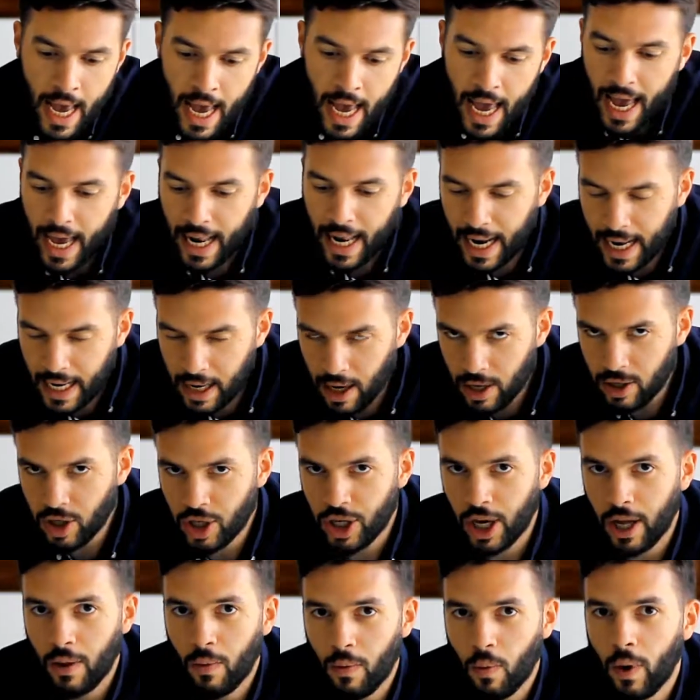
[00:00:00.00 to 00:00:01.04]
In a
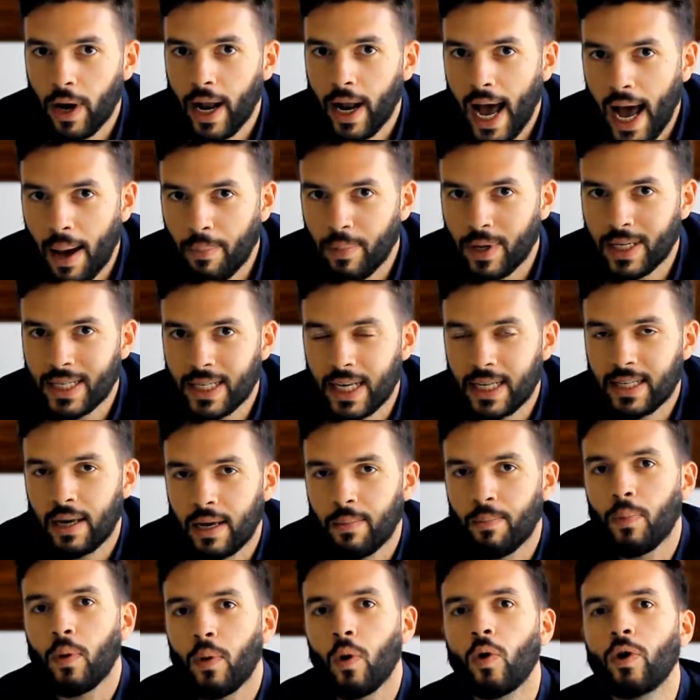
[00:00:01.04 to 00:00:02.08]
nutshell, what happens is
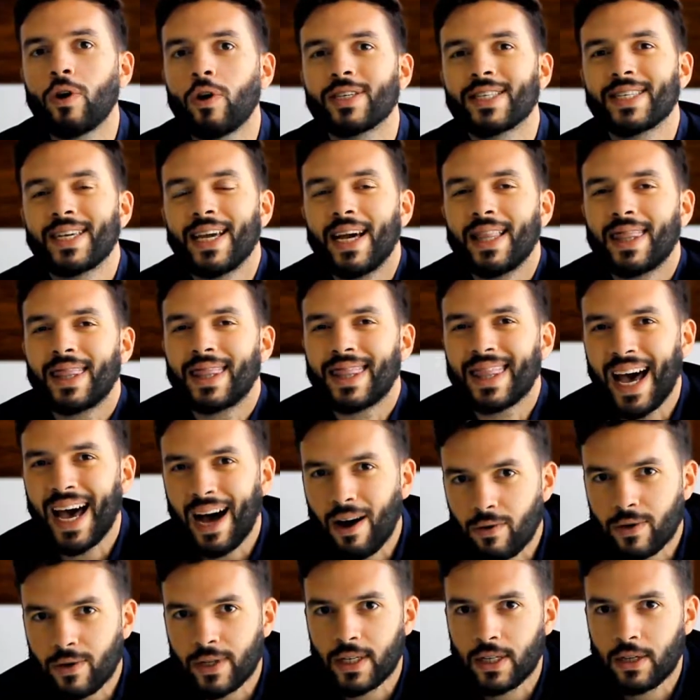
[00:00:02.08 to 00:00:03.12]
employers get
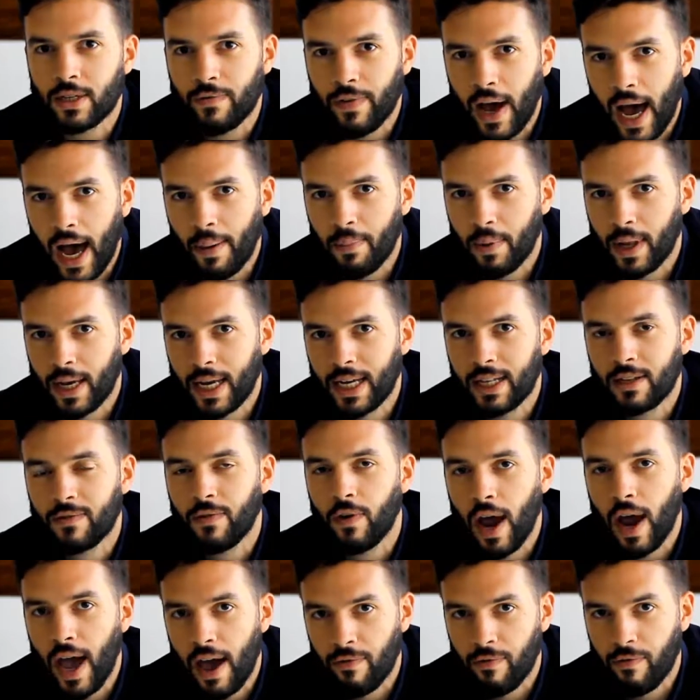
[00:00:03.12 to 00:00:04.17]
thousands of applicants for
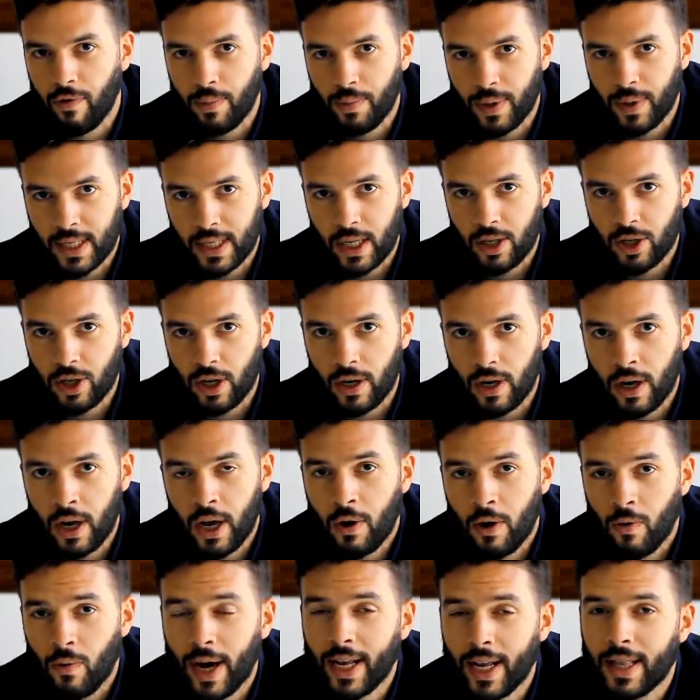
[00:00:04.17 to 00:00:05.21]
every position,
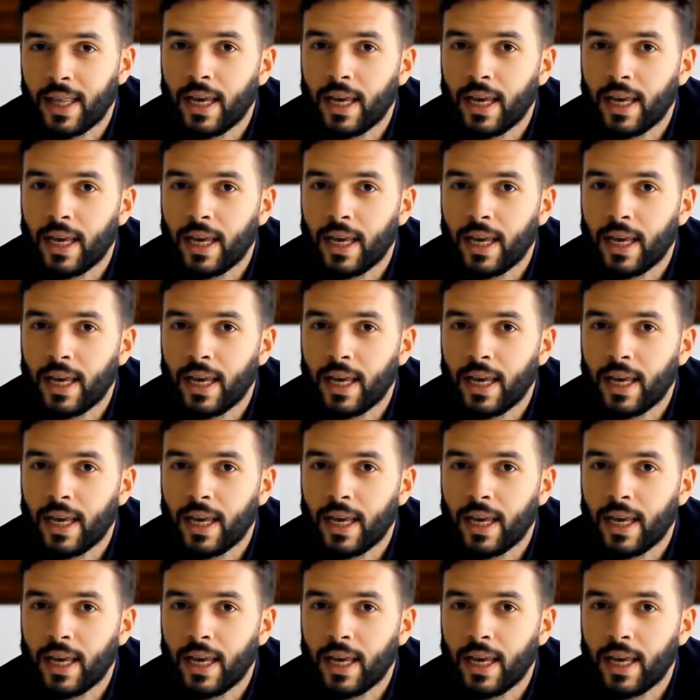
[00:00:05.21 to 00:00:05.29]
right?